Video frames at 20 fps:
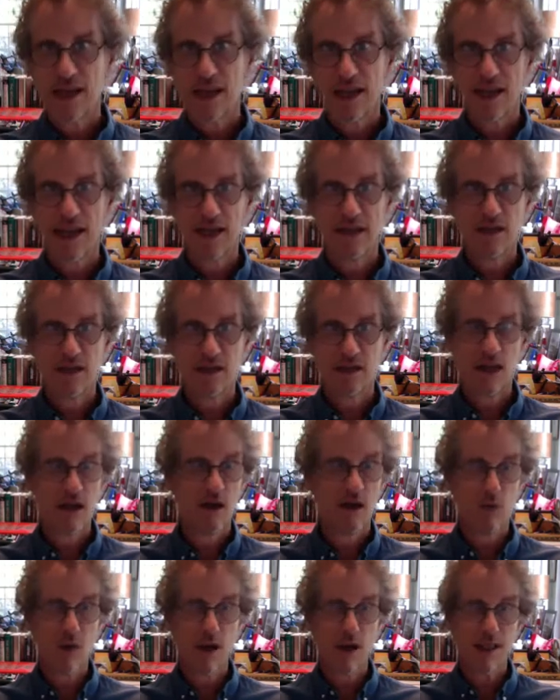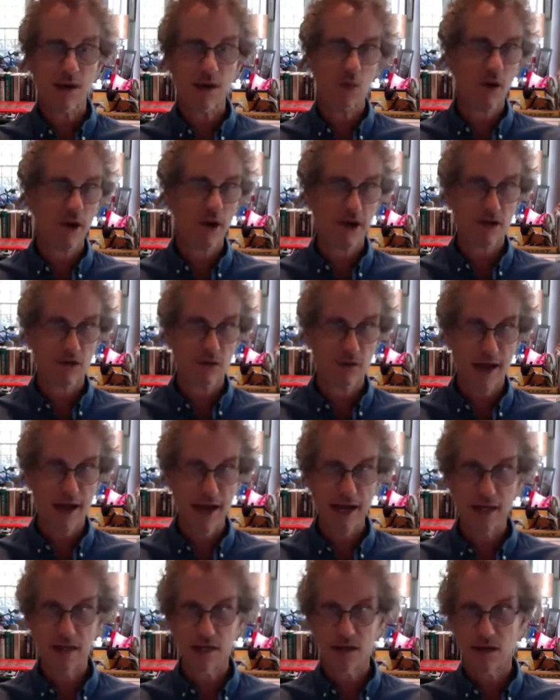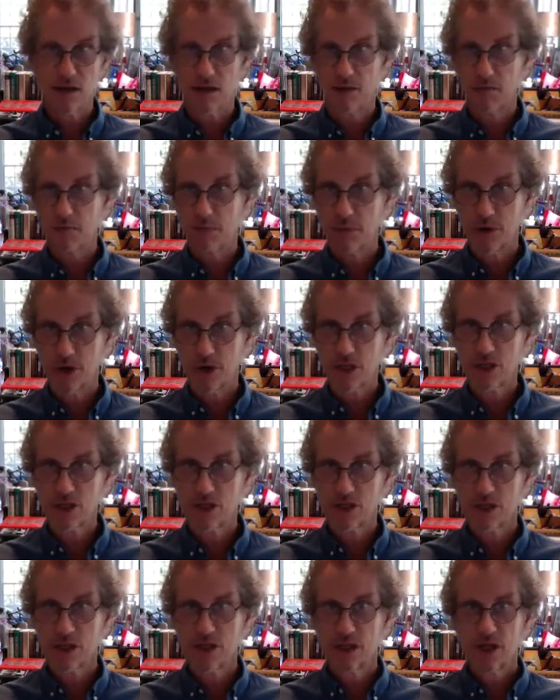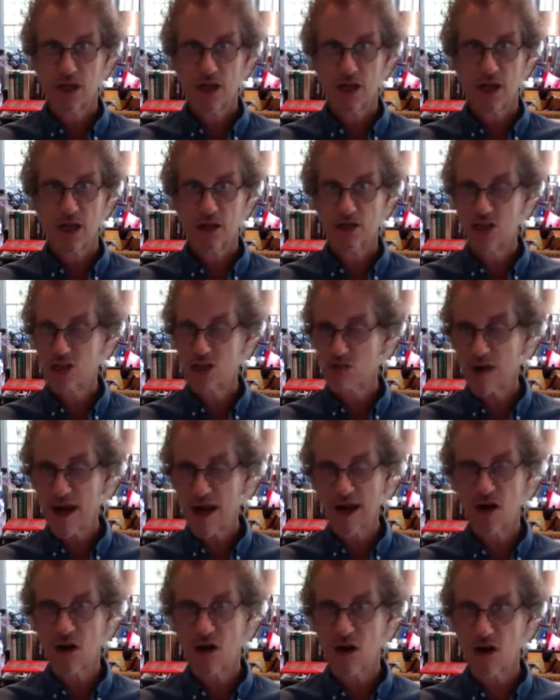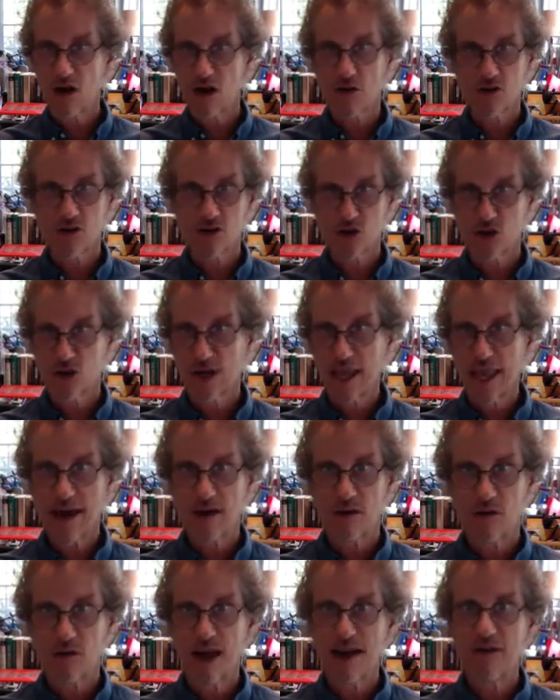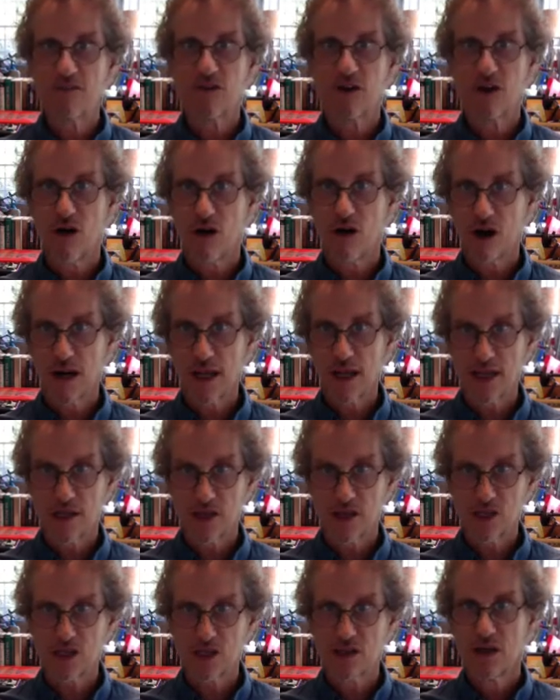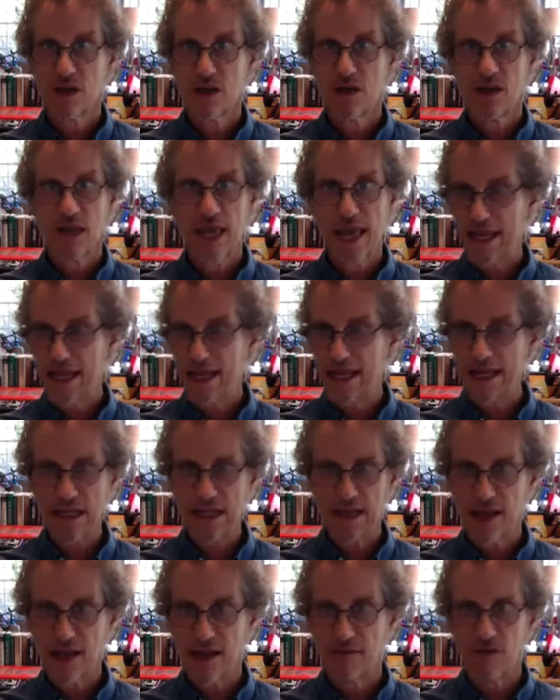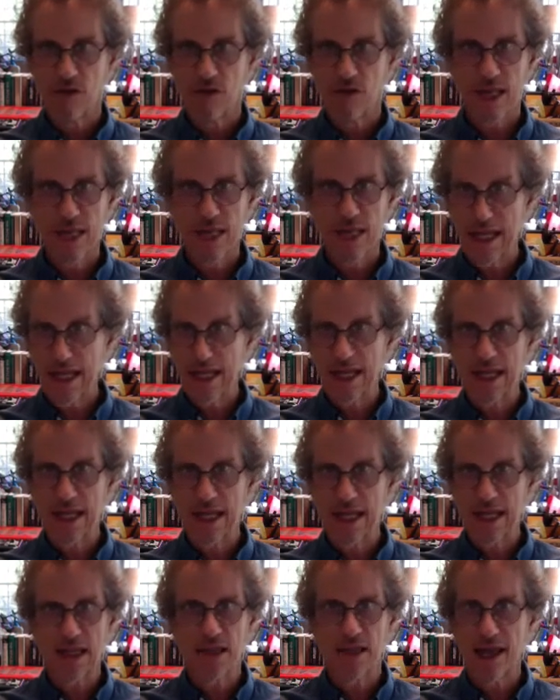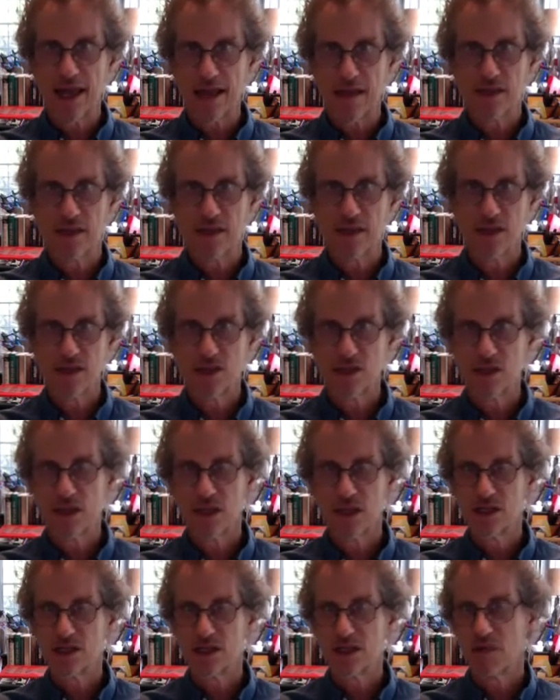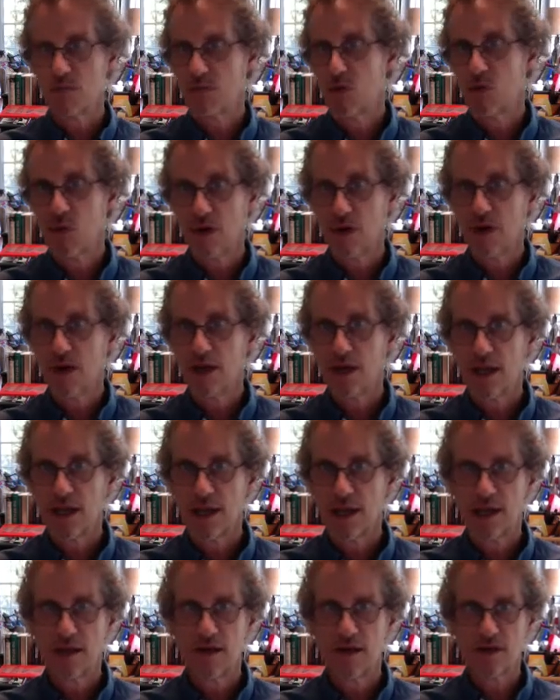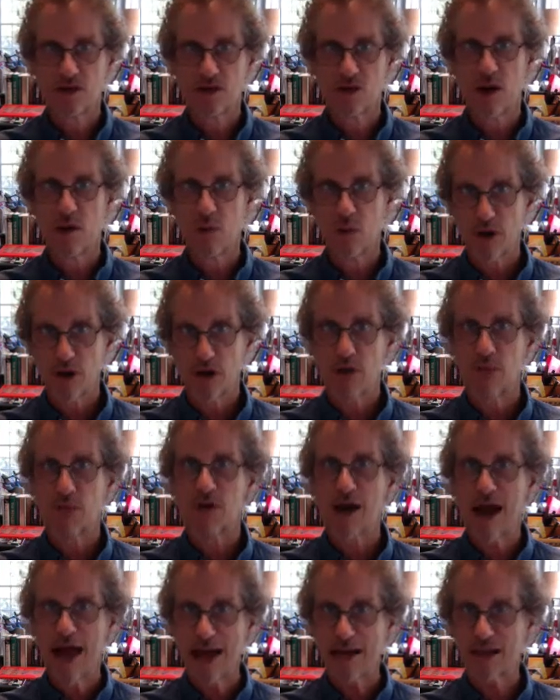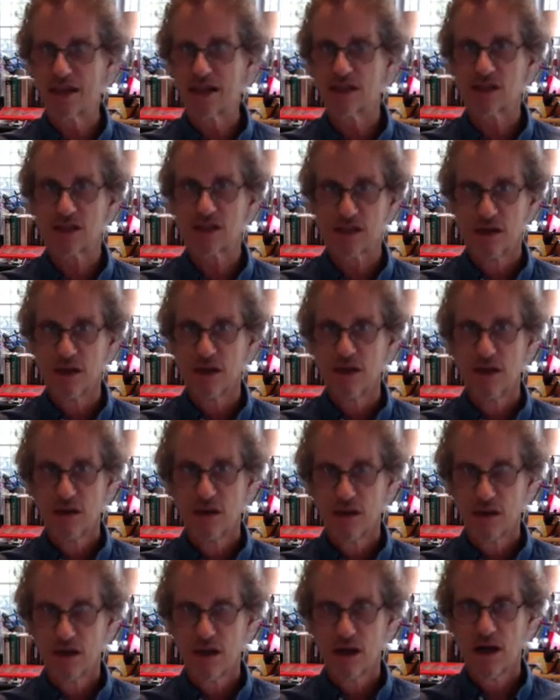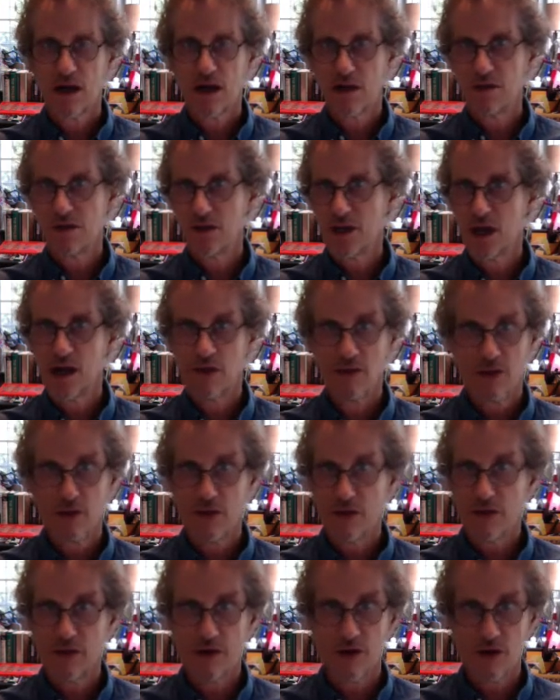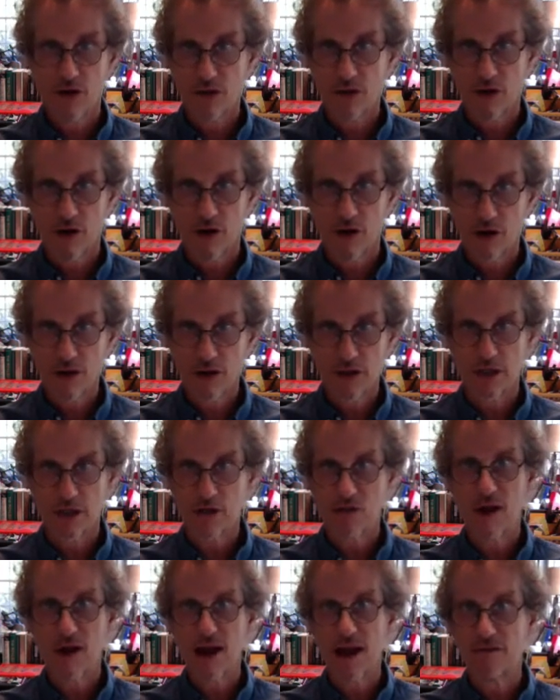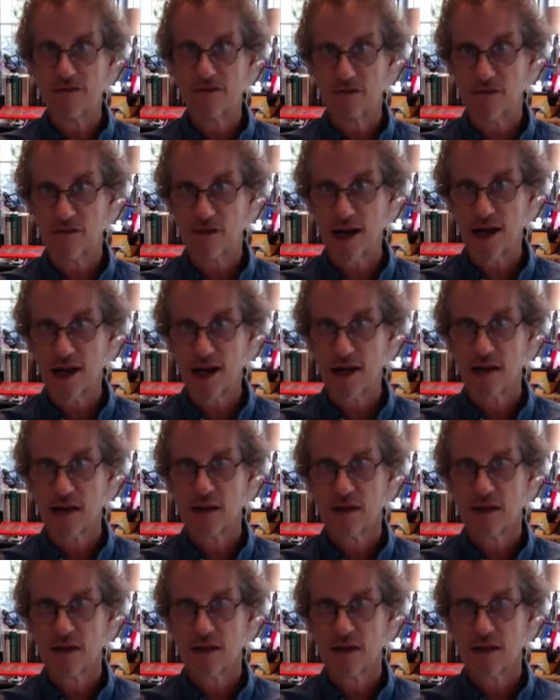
And, while I wanted to write books, just writing articles, learning how to write for an audience at any level, at any length is important. And so I wanted to practice, the art and craft of writing.